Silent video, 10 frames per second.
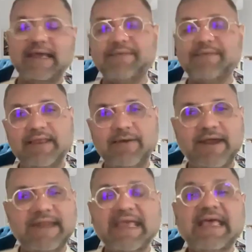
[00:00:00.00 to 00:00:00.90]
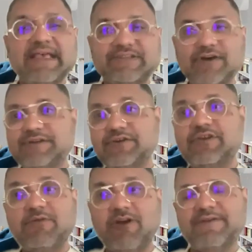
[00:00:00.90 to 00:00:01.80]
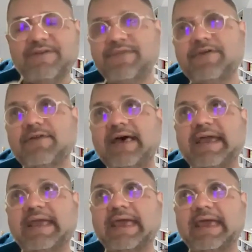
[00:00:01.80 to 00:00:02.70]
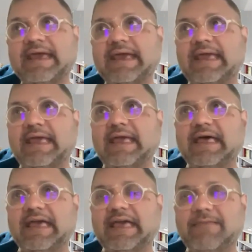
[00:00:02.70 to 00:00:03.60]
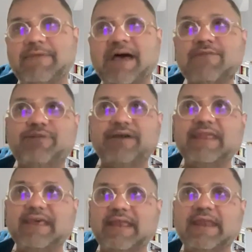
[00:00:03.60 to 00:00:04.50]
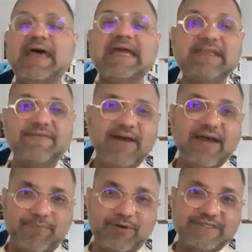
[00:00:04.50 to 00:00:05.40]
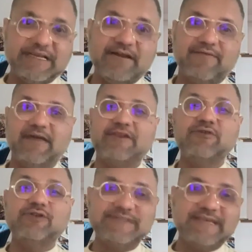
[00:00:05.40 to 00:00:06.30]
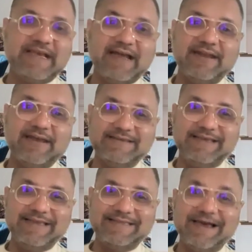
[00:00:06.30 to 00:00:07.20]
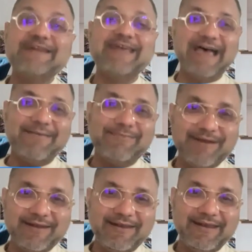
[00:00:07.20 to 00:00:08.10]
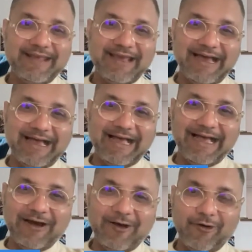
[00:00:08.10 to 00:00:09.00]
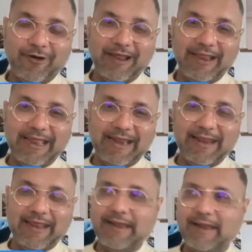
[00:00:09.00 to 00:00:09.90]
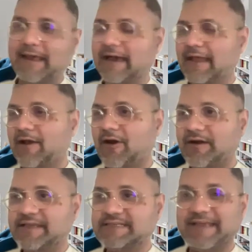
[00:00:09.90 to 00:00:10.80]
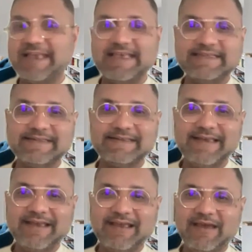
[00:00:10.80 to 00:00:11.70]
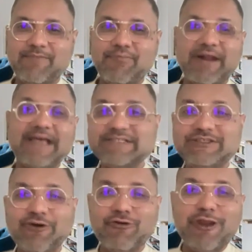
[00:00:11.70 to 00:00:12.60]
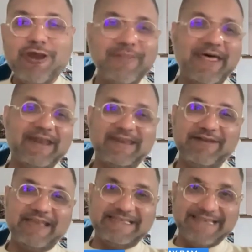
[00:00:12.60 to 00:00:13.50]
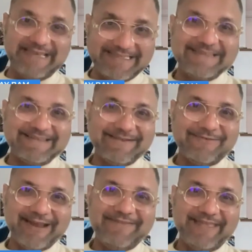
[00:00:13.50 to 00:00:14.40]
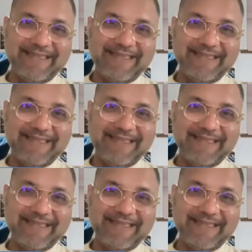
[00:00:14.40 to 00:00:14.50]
Absolutely, right? So to be honest with you, like in my opinion, 95% of that UGC content is untapped and unharnessed because brands don't know that it even exists, right?